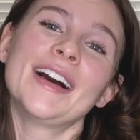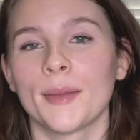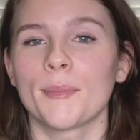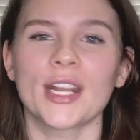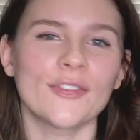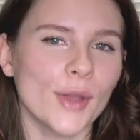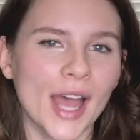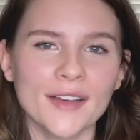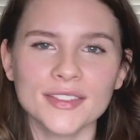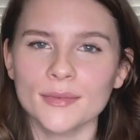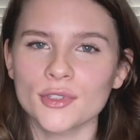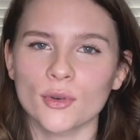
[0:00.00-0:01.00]
But if you have
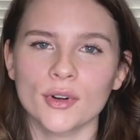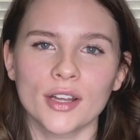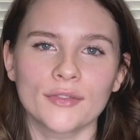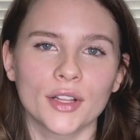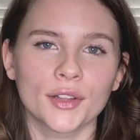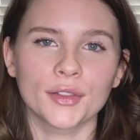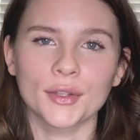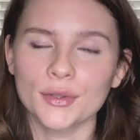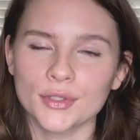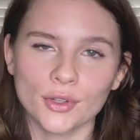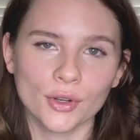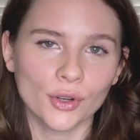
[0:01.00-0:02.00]
some sort of
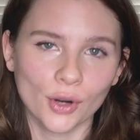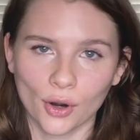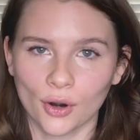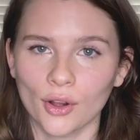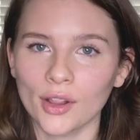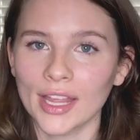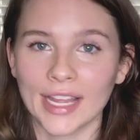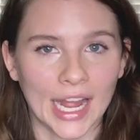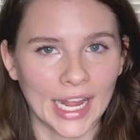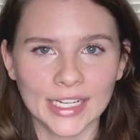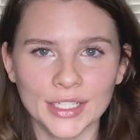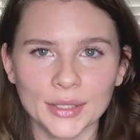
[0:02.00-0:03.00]
looser curl like
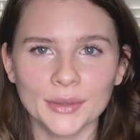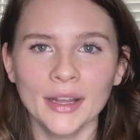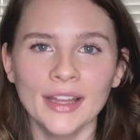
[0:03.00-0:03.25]
I do,